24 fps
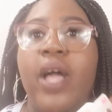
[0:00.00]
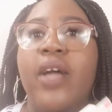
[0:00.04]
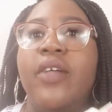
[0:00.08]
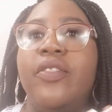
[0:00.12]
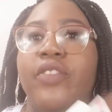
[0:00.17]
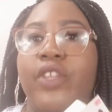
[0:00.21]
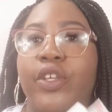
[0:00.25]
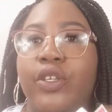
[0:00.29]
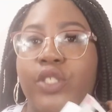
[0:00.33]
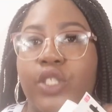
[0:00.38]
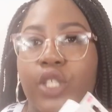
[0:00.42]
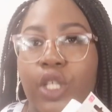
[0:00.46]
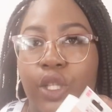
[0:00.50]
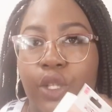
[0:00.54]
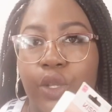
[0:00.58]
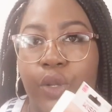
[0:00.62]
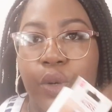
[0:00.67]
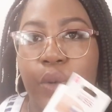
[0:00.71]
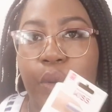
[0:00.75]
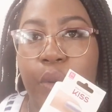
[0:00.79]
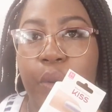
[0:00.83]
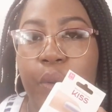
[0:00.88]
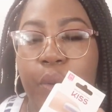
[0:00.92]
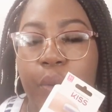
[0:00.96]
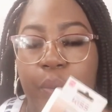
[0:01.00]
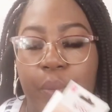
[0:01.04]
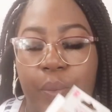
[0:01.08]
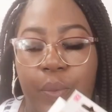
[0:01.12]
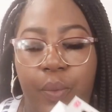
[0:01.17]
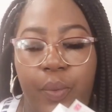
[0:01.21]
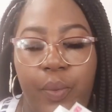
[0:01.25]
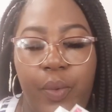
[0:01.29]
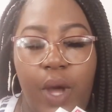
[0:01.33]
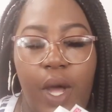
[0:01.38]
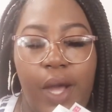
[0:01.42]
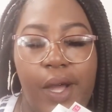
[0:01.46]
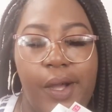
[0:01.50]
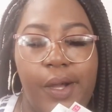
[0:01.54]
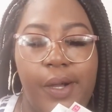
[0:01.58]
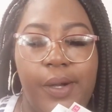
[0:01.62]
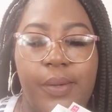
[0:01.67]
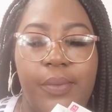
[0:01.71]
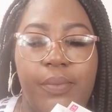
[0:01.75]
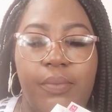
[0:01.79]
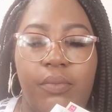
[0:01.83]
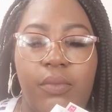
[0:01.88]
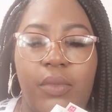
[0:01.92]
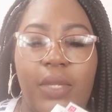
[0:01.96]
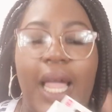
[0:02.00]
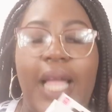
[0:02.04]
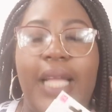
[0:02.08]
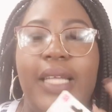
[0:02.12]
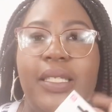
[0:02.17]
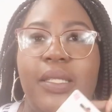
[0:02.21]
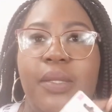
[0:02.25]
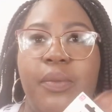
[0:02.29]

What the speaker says: there's a little like